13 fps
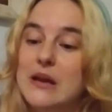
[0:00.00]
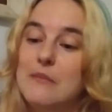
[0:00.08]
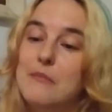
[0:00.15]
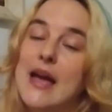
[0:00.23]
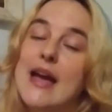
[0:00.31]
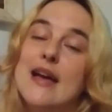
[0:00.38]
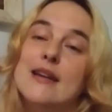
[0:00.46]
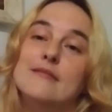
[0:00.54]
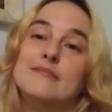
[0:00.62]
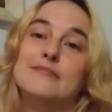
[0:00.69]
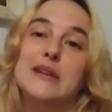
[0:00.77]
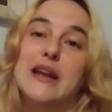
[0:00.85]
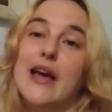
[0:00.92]
a man,
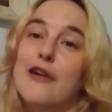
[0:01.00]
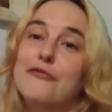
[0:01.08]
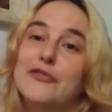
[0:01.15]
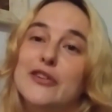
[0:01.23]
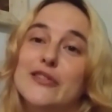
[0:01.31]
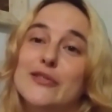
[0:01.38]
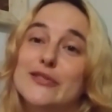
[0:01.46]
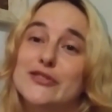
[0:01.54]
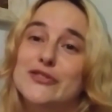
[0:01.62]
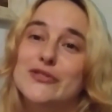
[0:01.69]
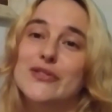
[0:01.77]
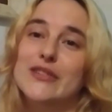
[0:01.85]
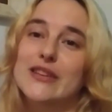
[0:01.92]
but every girl
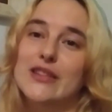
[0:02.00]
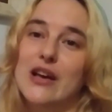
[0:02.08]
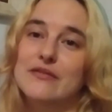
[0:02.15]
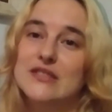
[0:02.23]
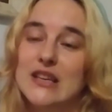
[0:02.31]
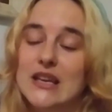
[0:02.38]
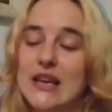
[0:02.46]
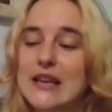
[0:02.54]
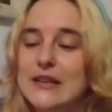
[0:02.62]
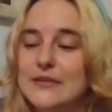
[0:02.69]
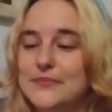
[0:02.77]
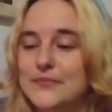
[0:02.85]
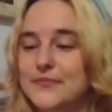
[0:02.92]
surely loves a
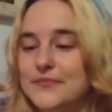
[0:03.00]
kitten.